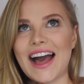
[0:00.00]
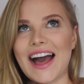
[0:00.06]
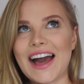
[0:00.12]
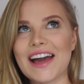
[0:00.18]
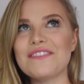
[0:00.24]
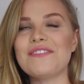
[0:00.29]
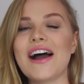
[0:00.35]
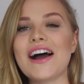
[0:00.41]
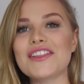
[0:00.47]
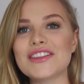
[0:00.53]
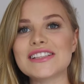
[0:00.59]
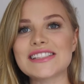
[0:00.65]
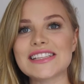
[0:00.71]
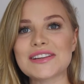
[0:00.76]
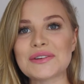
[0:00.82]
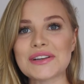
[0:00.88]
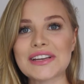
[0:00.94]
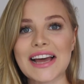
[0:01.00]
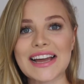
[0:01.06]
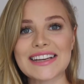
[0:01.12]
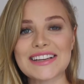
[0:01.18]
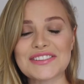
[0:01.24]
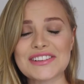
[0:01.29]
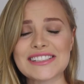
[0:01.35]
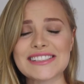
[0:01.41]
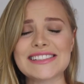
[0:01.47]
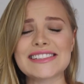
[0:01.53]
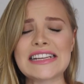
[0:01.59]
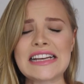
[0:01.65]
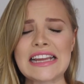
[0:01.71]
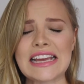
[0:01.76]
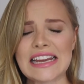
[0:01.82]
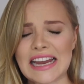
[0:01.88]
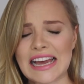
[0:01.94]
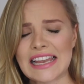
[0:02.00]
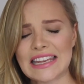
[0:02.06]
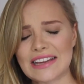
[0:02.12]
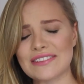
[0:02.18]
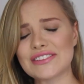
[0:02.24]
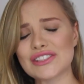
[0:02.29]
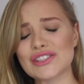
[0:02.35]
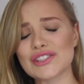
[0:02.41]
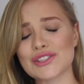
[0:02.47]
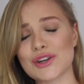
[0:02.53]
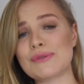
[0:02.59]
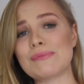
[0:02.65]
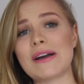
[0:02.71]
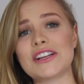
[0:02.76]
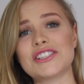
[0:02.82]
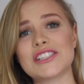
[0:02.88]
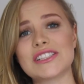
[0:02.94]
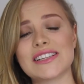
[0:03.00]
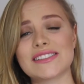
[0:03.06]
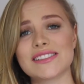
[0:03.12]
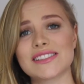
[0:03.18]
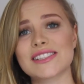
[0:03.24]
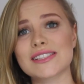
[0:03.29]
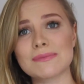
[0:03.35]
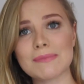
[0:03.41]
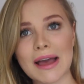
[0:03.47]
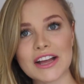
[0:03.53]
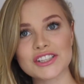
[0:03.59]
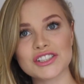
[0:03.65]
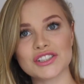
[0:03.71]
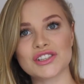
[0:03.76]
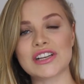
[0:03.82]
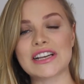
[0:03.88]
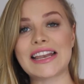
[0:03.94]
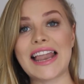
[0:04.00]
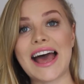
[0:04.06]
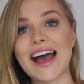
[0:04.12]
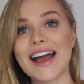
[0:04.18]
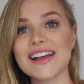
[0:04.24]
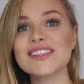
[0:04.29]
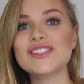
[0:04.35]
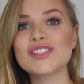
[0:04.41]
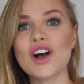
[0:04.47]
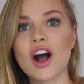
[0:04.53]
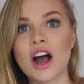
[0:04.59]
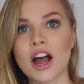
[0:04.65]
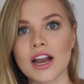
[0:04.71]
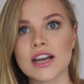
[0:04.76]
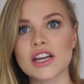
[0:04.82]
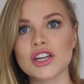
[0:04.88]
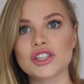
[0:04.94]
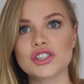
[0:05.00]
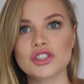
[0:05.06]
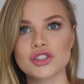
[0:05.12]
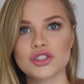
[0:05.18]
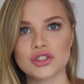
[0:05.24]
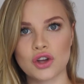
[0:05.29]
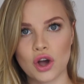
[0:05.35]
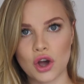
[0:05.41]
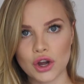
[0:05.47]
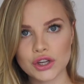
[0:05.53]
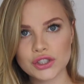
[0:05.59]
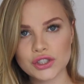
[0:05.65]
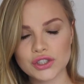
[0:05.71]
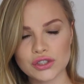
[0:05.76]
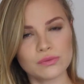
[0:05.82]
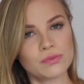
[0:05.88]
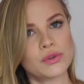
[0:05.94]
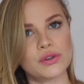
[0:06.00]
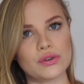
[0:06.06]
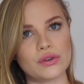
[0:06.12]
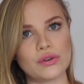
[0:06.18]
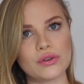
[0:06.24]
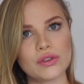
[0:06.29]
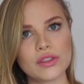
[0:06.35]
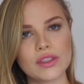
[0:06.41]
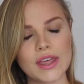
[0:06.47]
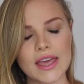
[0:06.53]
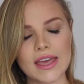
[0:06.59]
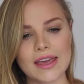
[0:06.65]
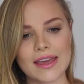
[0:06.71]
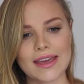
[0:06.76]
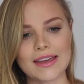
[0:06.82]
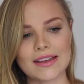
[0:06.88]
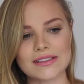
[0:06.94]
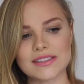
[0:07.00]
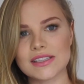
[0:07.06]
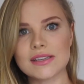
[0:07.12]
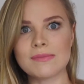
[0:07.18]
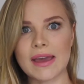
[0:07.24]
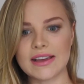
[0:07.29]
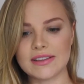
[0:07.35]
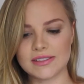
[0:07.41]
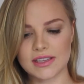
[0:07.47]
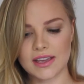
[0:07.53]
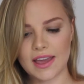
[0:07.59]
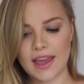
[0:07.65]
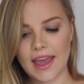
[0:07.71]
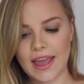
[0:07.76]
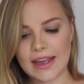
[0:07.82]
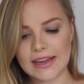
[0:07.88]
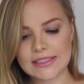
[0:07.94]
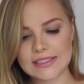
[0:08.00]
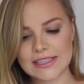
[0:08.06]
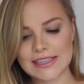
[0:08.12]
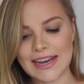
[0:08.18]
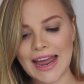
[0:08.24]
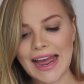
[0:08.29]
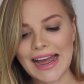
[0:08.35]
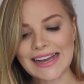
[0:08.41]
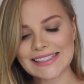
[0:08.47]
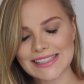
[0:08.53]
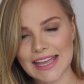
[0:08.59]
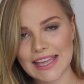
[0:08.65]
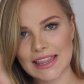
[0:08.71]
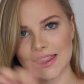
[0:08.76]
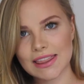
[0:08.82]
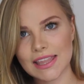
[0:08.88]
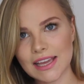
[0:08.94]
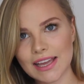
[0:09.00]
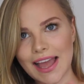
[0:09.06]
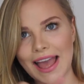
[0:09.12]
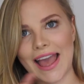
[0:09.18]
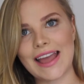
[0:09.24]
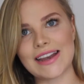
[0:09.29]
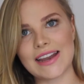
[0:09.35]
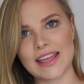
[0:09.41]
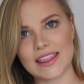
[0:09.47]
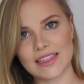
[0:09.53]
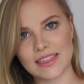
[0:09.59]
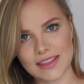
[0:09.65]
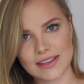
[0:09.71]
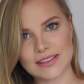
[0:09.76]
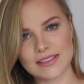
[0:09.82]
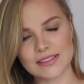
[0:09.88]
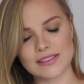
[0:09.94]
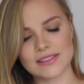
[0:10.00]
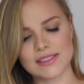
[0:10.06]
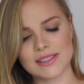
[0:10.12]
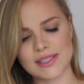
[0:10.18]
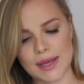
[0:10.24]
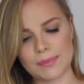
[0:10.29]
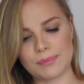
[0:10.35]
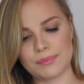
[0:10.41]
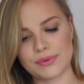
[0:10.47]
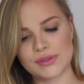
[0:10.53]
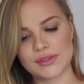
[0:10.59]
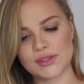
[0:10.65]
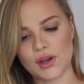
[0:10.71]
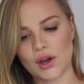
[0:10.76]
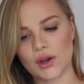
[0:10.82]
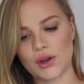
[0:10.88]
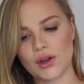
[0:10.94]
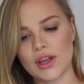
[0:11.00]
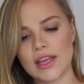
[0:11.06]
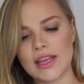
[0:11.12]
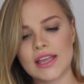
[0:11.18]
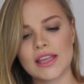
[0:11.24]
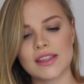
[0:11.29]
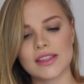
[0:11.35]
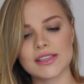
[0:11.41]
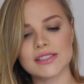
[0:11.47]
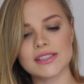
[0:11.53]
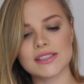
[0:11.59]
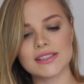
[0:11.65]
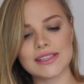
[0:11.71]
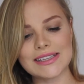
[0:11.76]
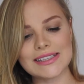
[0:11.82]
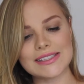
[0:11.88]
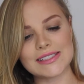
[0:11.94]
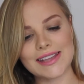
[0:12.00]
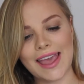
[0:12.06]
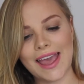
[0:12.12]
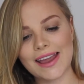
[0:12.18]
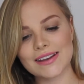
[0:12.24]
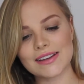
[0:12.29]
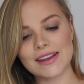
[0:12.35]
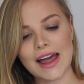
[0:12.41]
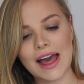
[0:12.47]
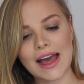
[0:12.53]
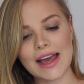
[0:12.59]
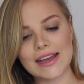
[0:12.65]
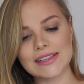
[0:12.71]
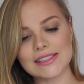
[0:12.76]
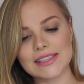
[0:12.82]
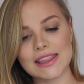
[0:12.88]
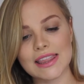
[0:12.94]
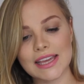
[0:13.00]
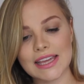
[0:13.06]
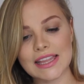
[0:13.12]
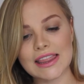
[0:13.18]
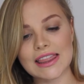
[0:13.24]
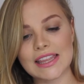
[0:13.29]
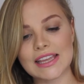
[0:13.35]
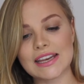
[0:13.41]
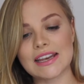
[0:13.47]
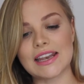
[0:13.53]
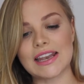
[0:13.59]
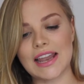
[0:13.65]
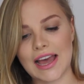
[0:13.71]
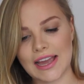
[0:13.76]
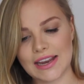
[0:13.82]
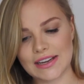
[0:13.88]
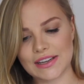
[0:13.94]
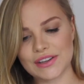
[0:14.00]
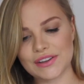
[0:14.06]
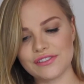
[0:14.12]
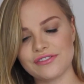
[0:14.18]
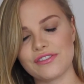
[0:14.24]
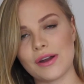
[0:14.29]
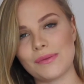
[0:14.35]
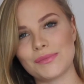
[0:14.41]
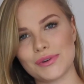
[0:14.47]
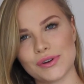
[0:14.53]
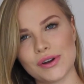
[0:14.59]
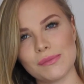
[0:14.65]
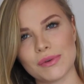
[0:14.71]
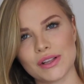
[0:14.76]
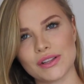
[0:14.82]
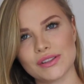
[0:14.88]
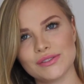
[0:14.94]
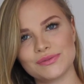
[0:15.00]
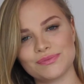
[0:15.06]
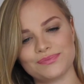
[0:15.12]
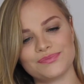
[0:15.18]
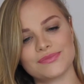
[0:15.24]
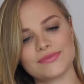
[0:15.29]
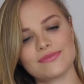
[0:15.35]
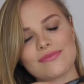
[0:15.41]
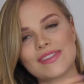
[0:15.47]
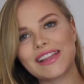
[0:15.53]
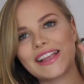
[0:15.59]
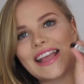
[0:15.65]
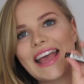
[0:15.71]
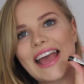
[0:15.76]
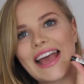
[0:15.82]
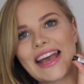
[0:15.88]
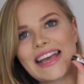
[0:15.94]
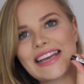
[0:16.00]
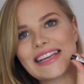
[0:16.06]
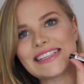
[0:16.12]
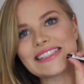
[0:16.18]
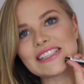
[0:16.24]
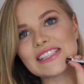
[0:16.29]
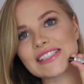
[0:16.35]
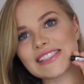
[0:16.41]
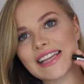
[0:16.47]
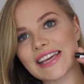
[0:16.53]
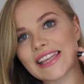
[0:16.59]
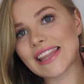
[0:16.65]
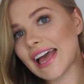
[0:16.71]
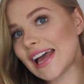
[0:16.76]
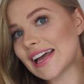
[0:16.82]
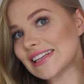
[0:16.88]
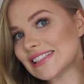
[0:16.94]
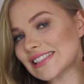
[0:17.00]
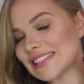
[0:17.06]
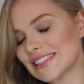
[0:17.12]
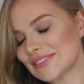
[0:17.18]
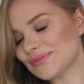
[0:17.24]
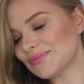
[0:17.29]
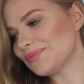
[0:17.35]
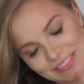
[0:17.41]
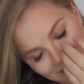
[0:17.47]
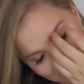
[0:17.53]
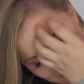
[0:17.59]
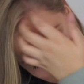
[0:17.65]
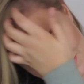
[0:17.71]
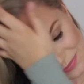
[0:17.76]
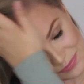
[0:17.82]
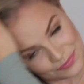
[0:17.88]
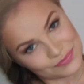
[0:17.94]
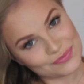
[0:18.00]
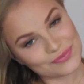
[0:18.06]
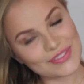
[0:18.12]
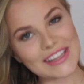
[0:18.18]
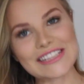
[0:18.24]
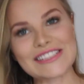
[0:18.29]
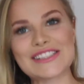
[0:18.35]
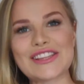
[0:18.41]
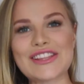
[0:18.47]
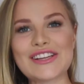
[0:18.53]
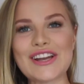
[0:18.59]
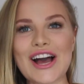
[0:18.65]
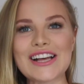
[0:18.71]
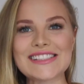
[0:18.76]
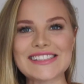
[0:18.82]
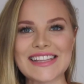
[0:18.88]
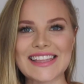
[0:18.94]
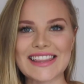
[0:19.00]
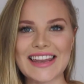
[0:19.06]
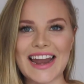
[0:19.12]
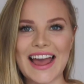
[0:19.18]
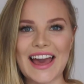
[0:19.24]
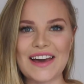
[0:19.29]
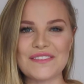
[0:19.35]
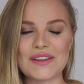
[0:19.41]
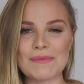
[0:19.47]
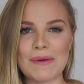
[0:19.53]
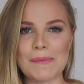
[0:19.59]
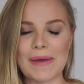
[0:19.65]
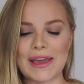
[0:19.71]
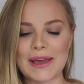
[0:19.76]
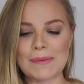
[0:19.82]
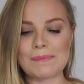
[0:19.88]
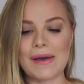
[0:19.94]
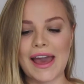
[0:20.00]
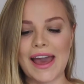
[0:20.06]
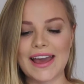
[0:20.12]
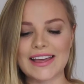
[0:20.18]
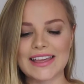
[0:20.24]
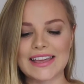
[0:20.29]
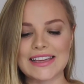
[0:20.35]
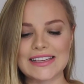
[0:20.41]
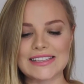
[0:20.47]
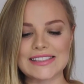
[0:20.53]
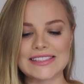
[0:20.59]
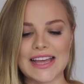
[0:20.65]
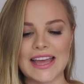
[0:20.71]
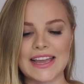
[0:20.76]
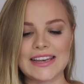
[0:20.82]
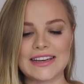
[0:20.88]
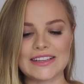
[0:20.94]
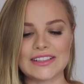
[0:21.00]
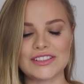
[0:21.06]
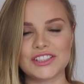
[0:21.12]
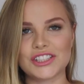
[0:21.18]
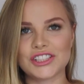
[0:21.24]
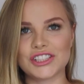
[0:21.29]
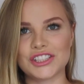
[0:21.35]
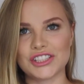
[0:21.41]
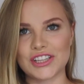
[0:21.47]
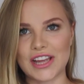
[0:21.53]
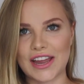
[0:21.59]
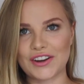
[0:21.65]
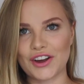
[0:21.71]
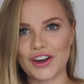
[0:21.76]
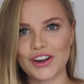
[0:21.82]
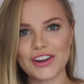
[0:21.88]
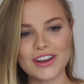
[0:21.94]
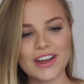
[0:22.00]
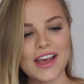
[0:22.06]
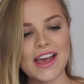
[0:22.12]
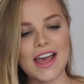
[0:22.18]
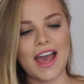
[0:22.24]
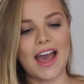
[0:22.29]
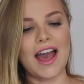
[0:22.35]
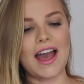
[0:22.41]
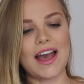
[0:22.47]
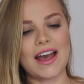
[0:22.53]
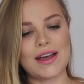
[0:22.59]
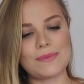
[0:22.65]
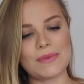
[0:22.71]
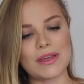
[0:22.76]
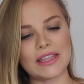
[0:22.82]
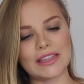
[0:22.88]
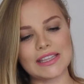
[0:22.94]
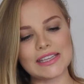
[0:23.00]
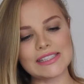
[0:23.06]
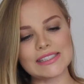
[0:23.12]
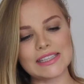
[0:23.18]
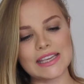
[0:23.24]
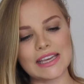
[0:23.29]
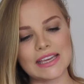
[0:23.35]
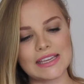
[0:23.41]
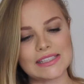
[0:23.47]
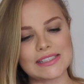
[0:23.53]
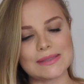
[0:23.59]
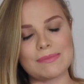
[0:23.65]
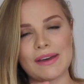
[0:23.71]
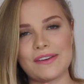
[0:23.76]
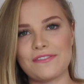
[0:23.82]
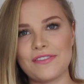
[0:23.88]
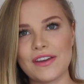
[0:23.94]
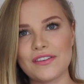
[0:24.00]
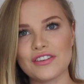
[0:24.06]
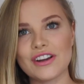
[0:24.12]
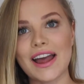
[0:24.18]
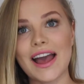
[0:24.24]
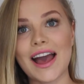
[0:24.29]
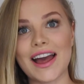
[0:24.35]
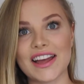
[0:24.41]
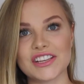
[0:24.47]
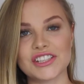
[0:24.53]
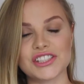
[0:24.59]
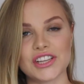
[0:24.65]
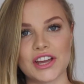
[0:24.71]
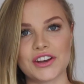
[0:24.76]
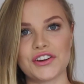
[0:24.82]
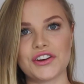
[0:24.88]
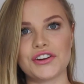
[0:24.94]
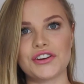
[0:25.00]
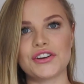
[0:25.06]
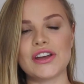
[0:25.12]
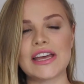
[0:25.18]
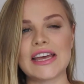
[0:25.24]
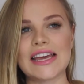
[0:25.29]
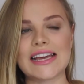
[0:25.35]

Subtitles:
I found this liquid liner recently and I love it so much. It doesn't smudge, it glides on so smooth. It's amazing. And it has a thick and a thin tip. So this is the Scandalize Thick and Thin Liner from Rimmel. And it looks that. So the last thing that I have in my makeup bag is a little shadow. This is my favorite eyeshadow.